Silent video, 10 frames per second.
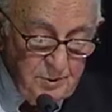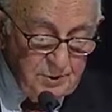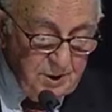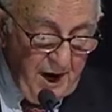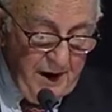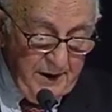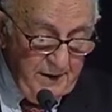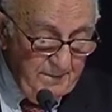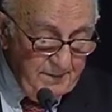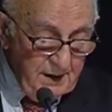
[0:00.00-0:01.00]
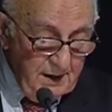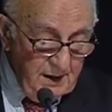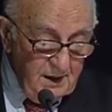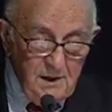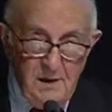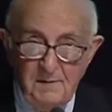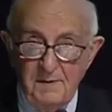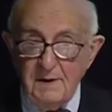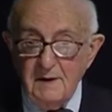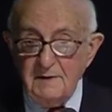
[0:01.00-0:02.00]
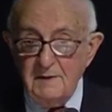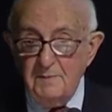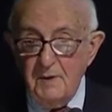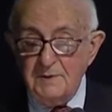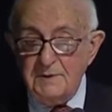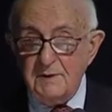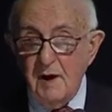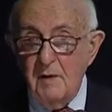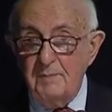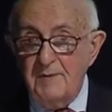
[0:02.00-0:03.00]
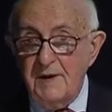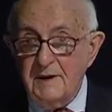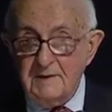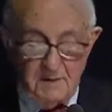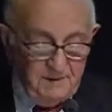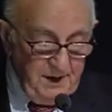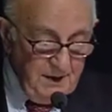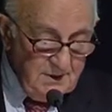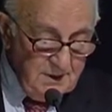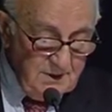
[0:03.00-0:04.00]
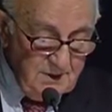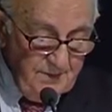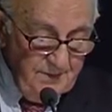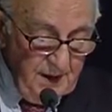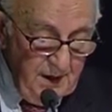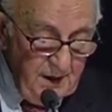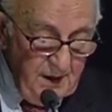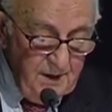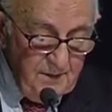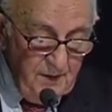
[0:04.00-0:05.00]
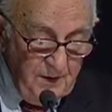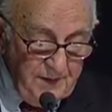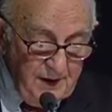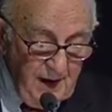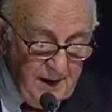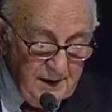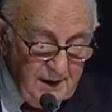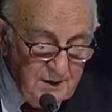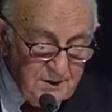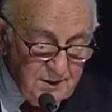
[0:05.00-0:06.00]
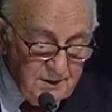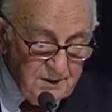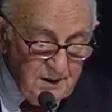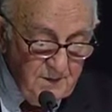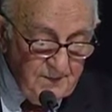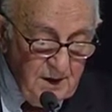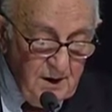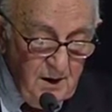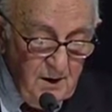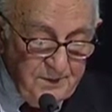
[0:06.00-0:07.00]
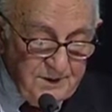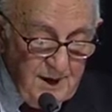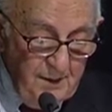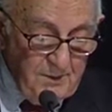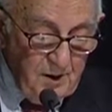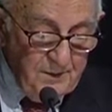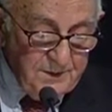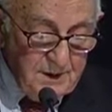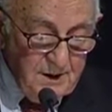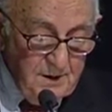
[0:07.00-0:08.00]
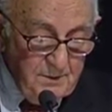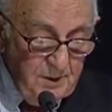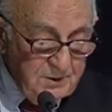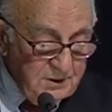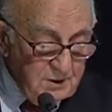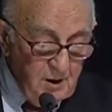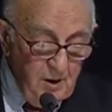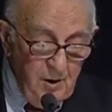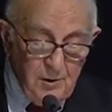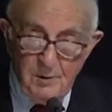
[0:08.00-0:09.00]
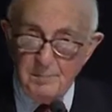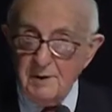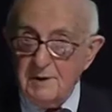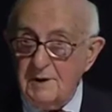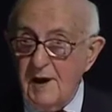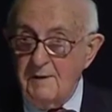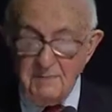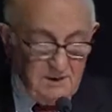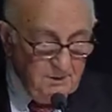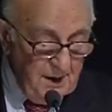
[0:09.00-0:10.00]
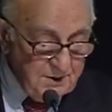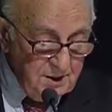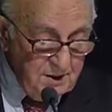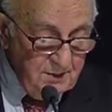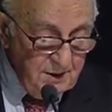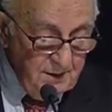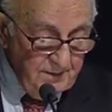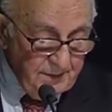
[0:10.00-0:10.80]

to try even the most complex of cases involving allegations of some of the most horrible crimes imaginable